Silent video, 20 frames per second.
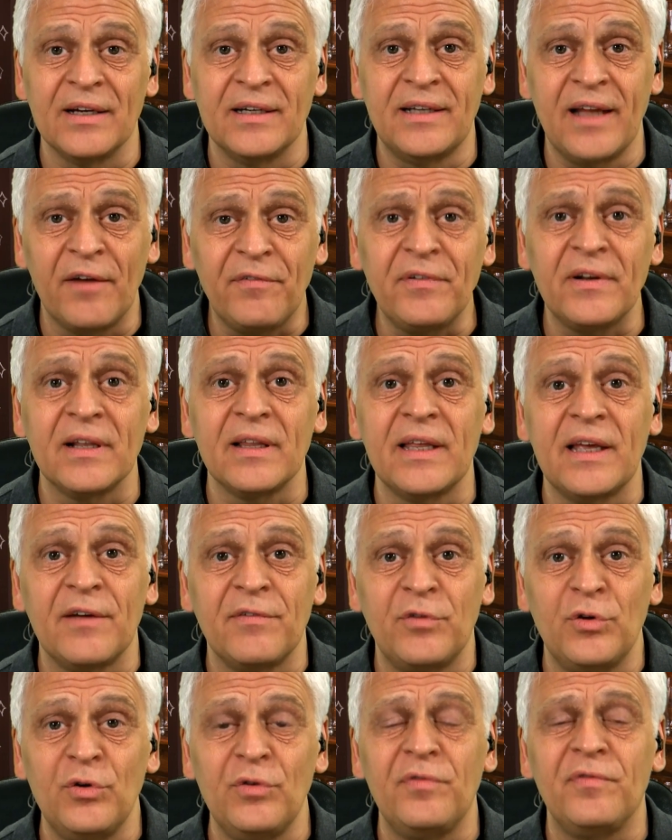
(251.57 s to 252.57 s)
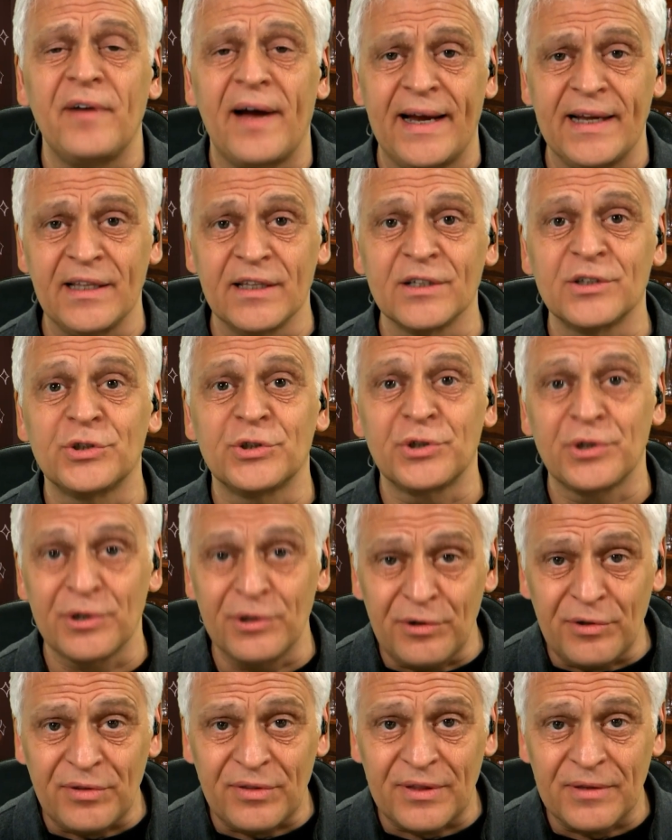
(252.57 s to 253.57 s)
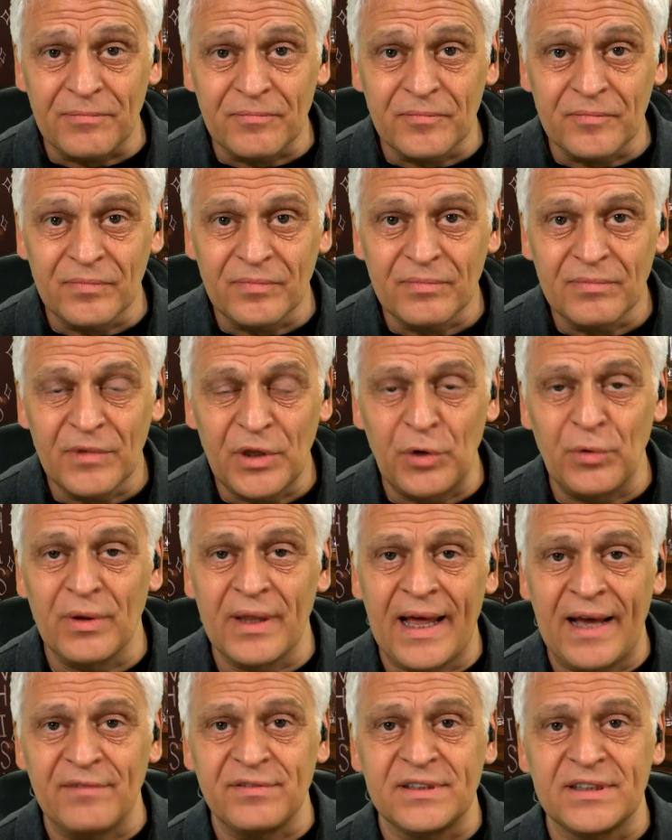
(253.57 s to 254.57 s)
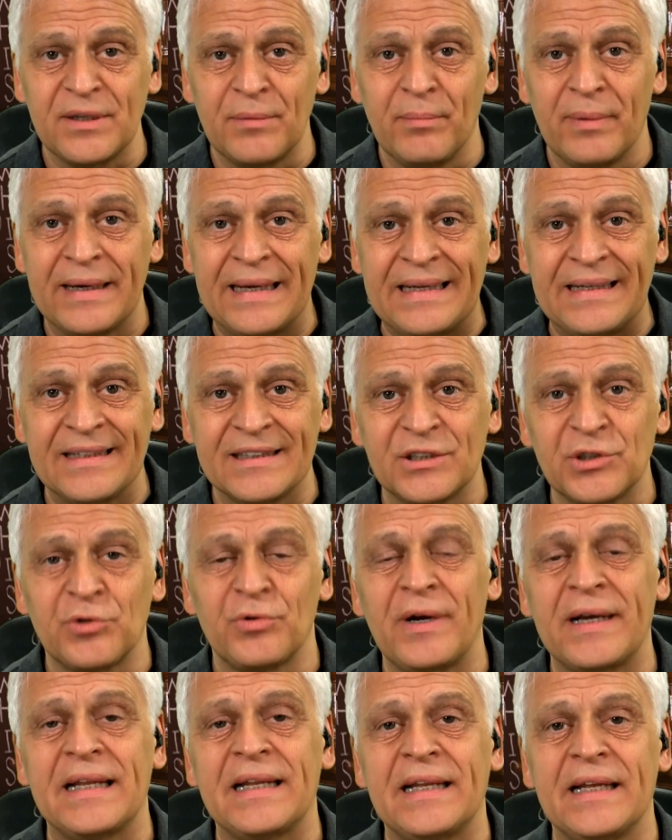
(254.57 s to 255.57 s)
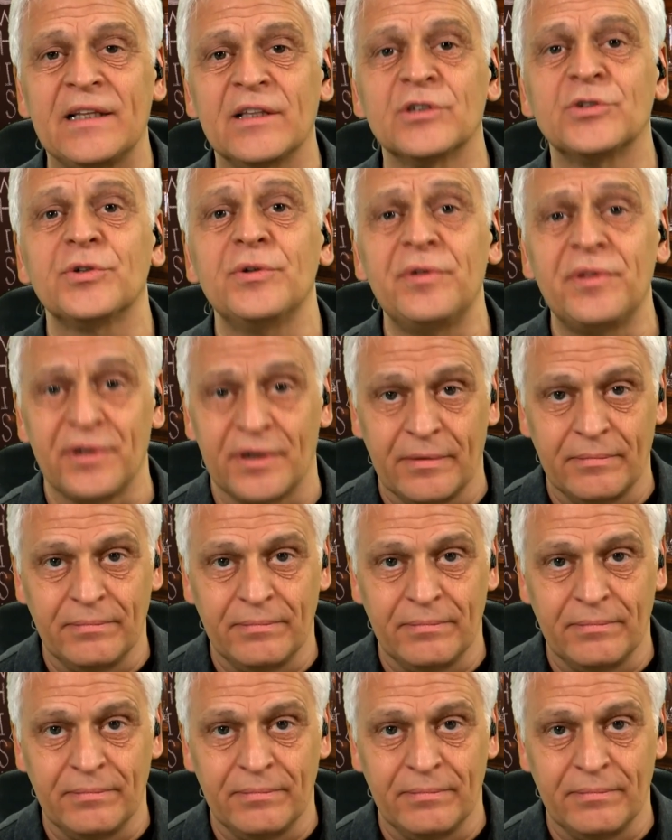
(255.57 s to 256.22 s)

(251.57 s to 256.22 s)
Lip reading: Definitely, if you find the truth, you will have somebody discrediting the truther.